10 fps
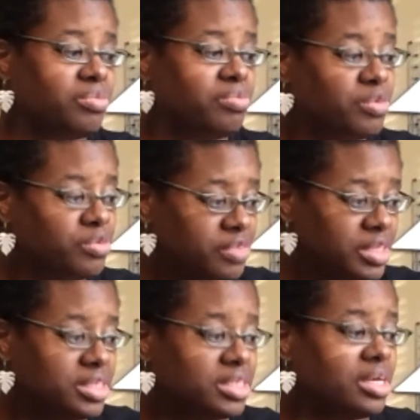move
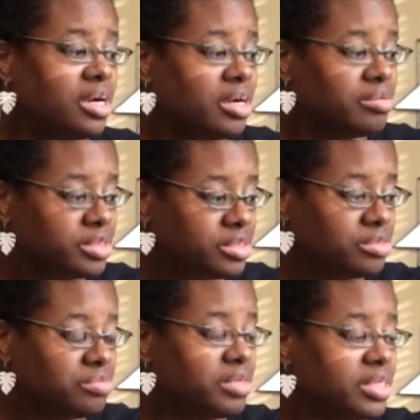these
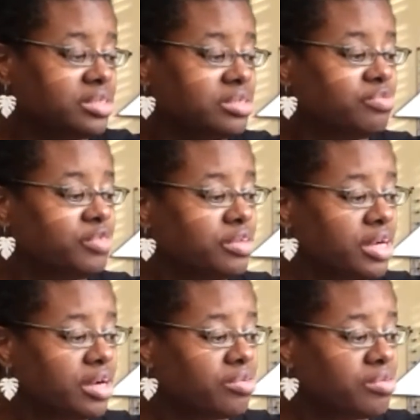objects around to
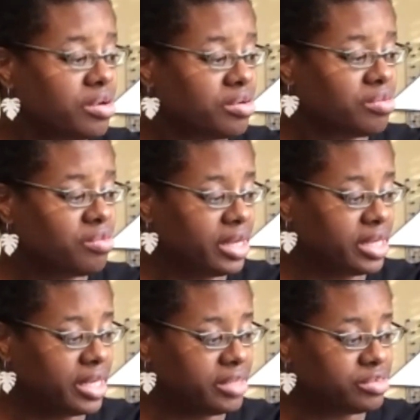figure out what
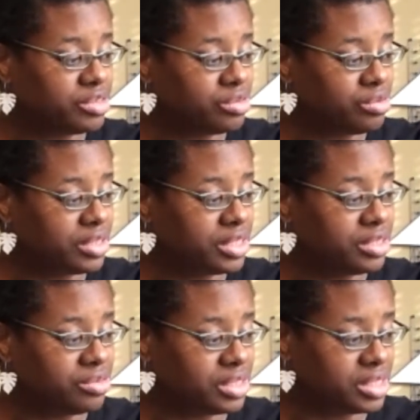kind of story
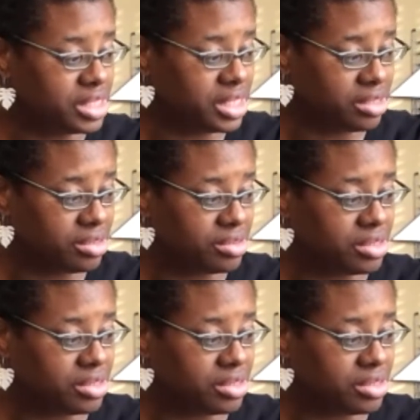you can tell.